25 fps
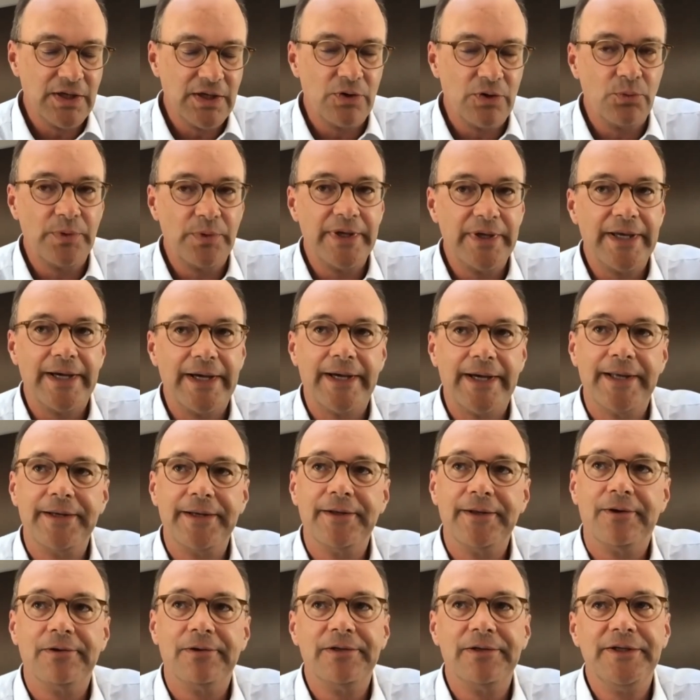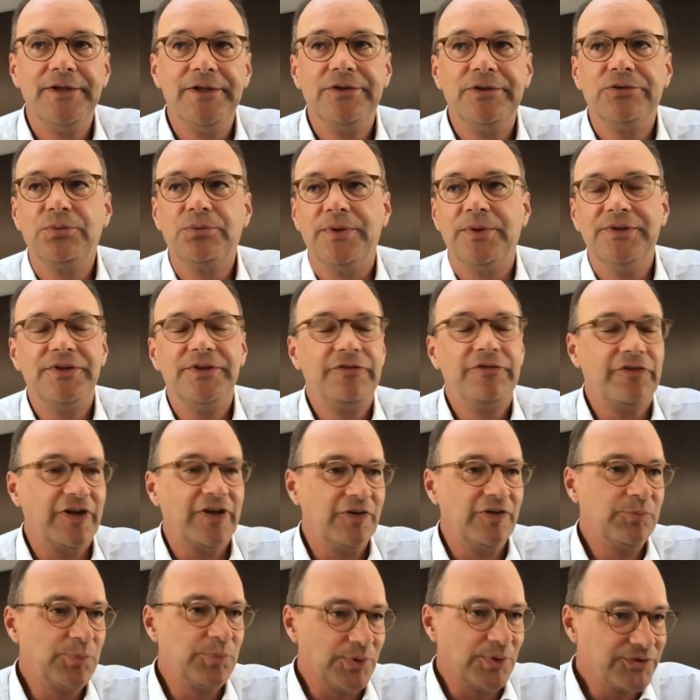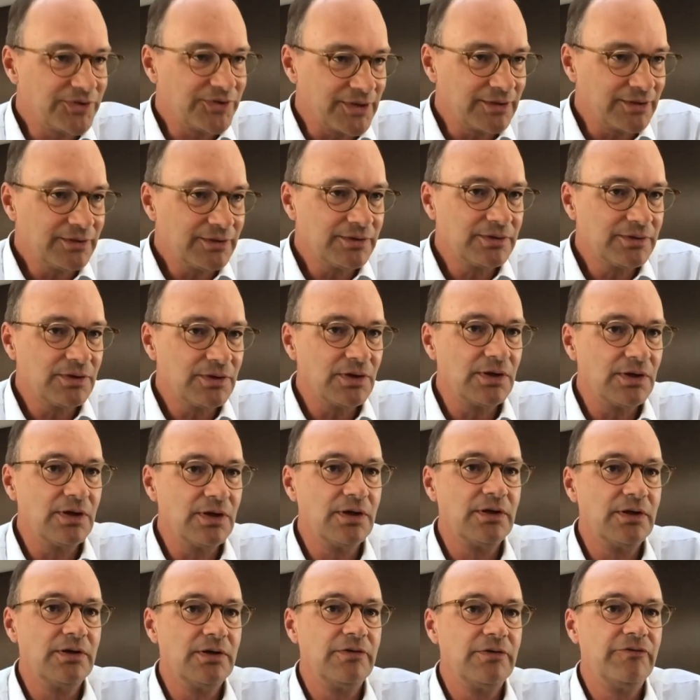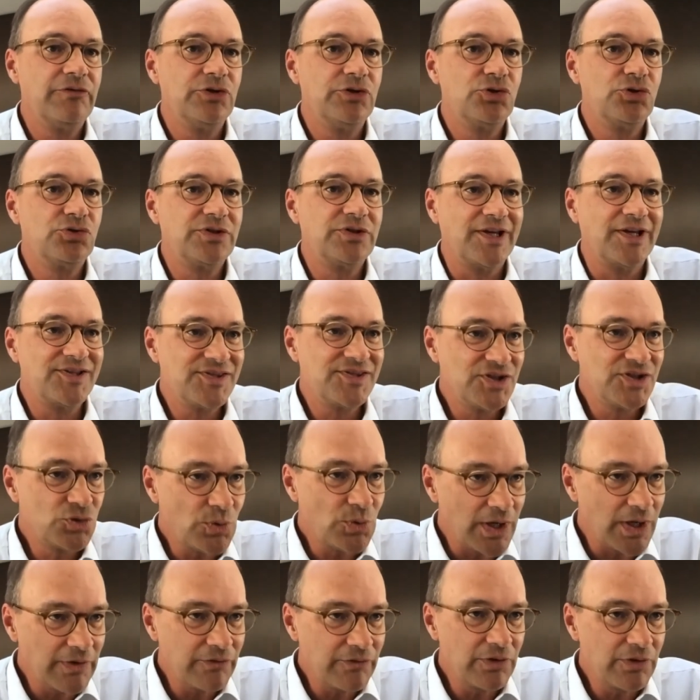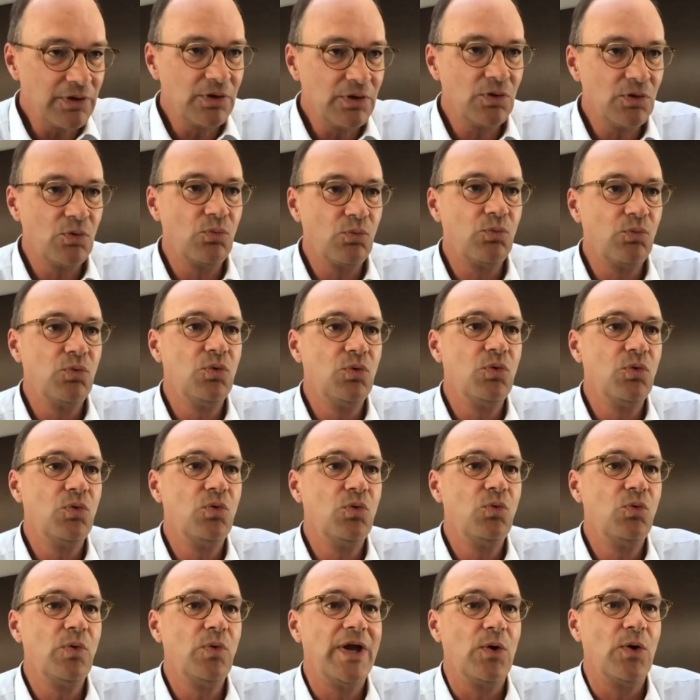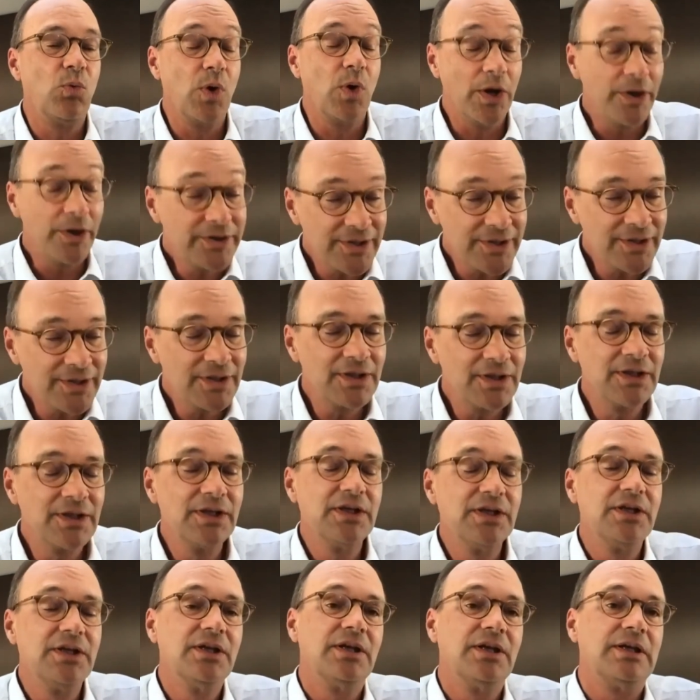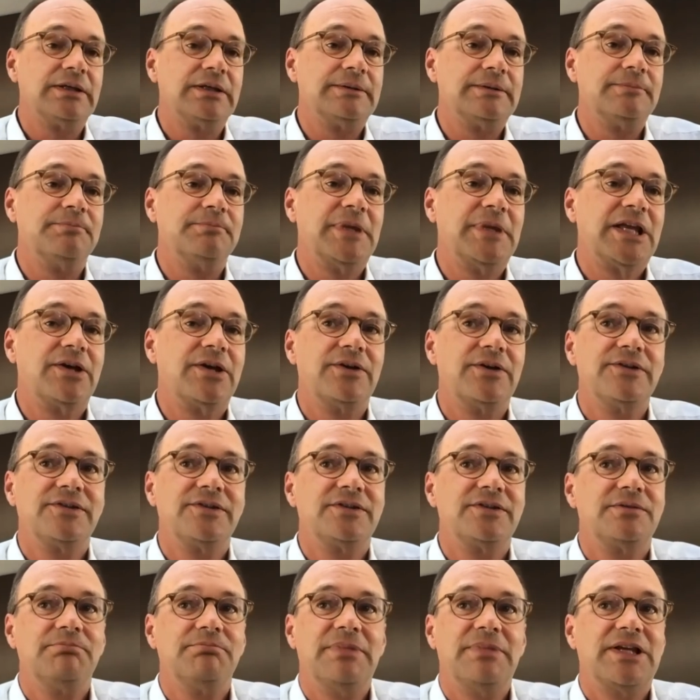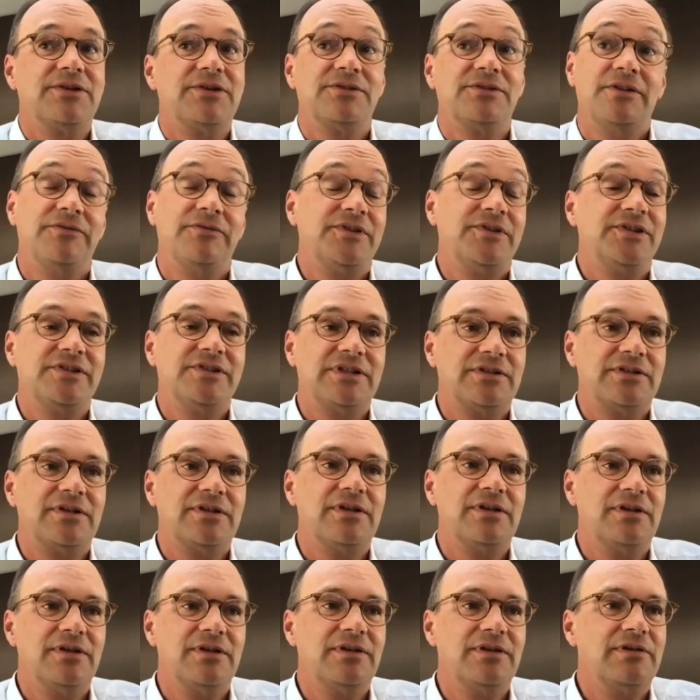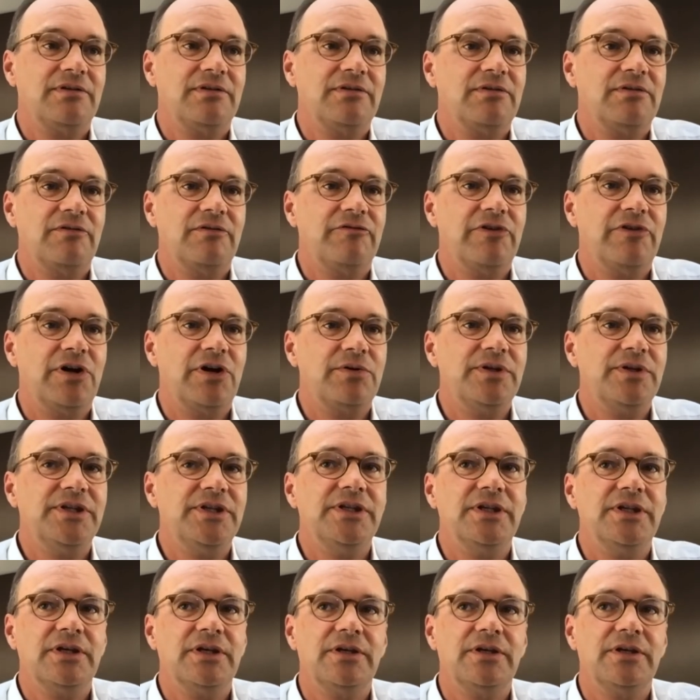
We had only 25% of the taxi driver who were working, and because of this very